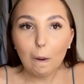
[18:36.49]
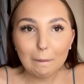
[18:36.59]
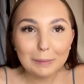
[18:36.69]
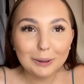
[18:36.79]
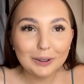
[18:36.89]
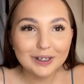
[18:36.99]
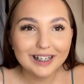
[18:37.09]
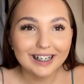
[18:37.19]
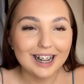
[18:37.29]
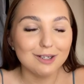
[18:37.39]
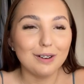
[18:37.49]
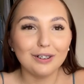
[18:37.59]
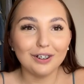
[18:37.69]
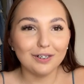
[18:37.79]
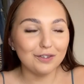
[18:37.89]
Oh my god, that's
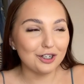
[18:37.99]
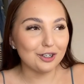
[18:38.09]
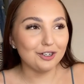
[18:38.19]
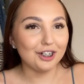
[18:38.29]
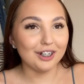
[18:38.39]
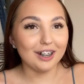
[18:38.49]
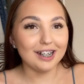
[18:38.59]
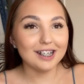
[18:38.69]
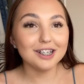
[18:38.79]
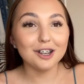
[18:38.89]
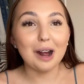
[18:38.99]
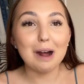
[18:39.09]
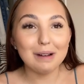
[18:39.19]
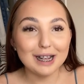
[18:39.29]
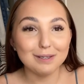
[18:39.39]
what I've not told you guys. So
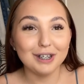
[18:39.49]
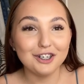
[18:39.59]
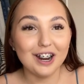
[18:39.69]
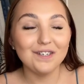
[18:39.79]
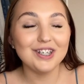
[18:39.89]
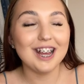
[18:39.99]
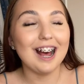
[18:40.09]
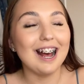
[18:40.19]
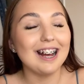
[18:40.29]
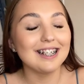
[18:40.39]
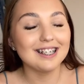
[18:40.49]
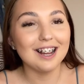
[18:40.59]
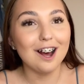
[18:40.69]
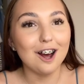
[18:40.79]
I passed my driving test.